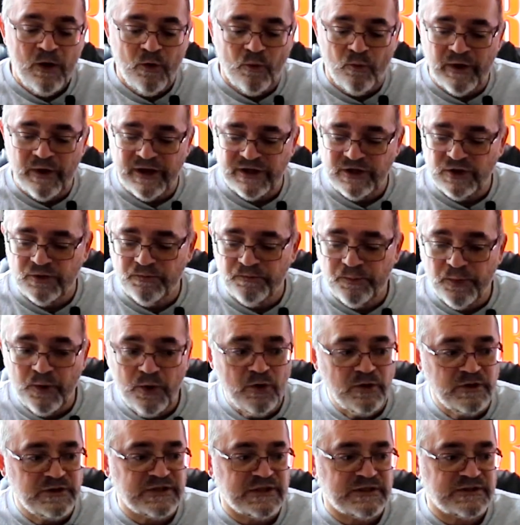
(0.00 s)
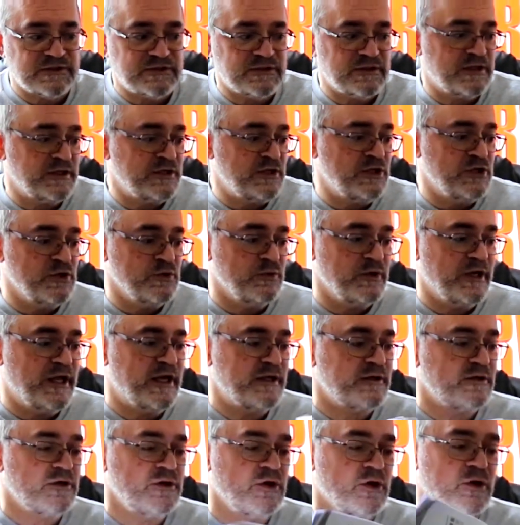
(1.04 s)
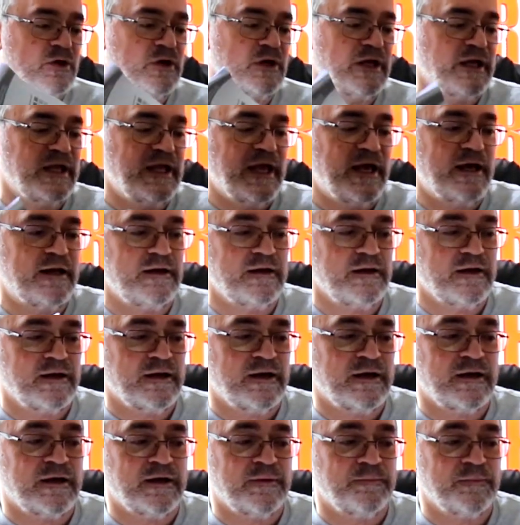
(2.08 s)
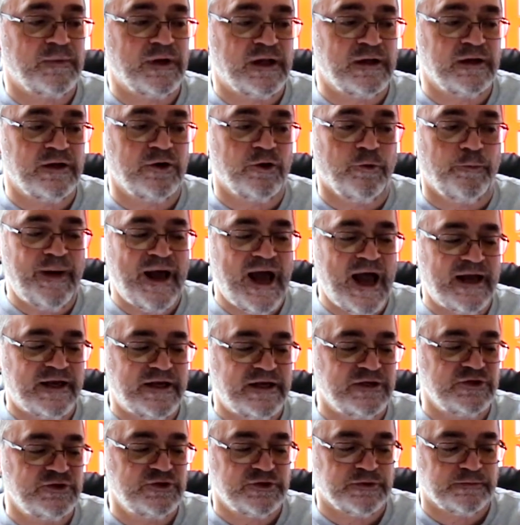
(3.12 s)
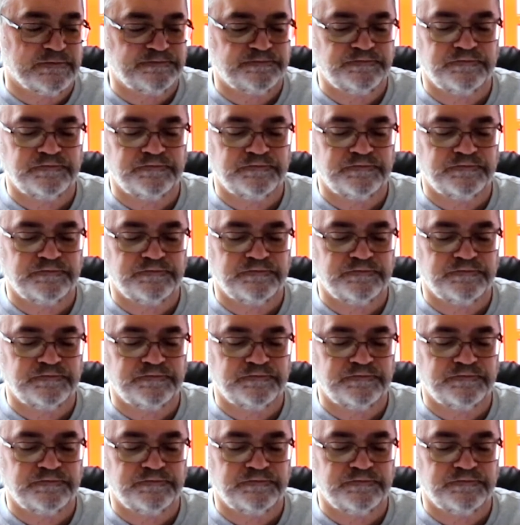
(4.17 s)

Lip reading: When you purchase the unit, you're going to get a little package.